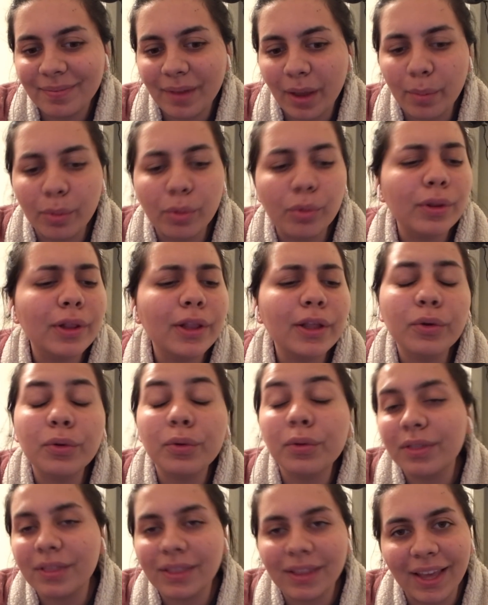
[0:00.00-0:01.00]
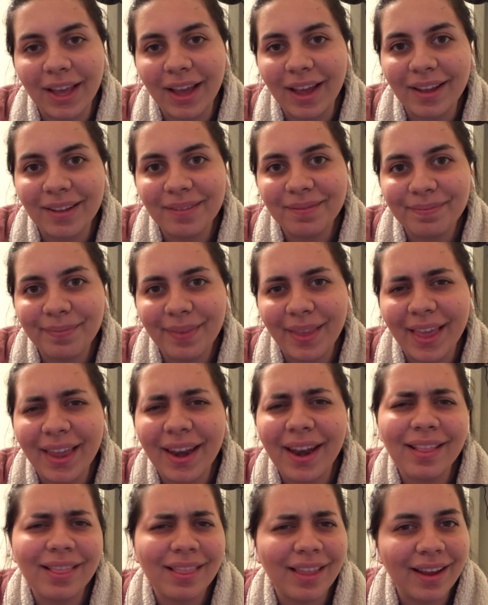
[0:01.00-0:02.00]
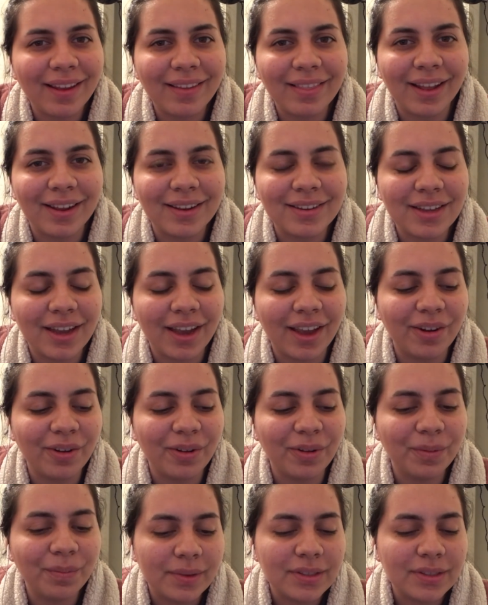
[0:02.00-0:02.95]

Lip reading: I'm a really cool tia, and I like that title.